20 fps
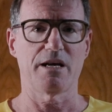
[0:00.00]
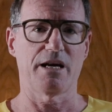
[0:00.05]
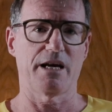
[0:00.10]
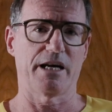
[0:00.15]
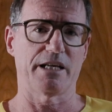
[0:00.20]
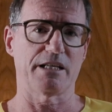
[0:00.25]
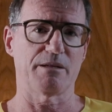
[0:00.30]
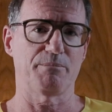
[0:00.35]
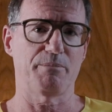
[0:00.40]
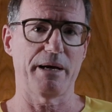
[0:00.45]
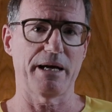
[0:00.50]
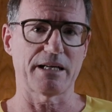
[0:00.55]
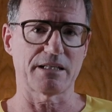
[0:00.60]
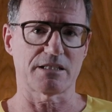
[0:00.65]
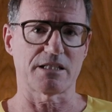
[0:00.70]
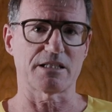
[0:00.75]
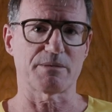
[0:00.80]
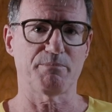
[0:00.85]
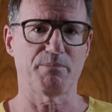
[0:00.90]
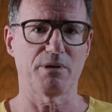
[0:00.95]
and the
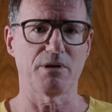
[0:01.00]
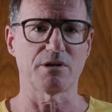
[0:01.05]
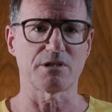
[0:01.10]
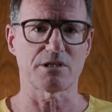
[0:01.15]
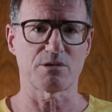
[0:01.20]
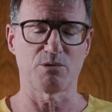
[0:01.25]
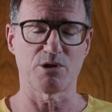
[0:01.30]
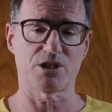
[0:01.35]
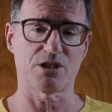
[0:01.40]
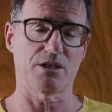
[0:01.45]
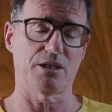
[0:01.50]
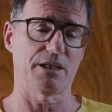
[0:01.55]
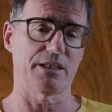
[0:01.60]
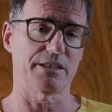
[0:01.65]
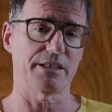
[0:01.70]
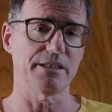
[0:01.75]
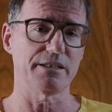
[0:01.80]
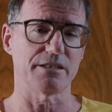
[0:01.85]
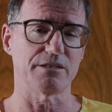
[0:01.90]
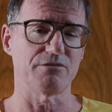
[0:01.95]
Pegasus Plus, which I
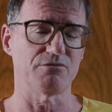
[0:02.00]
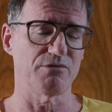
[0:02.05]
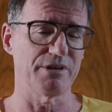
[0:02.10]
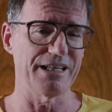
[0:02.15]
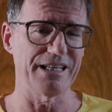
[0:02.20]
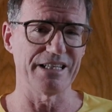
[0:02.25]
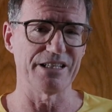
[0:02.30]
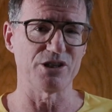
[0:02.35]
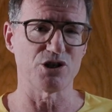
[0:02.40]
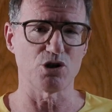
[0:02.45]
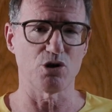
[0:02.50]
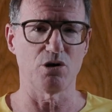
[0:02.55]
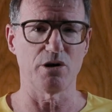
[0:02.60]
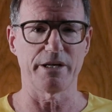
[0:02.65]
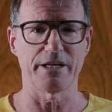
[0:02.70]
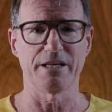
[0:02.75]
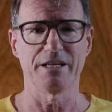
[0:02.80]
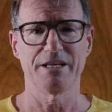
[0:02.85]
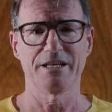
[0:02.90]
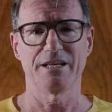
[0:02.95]
didn't really
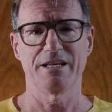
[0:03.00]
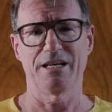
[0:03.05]
enjoy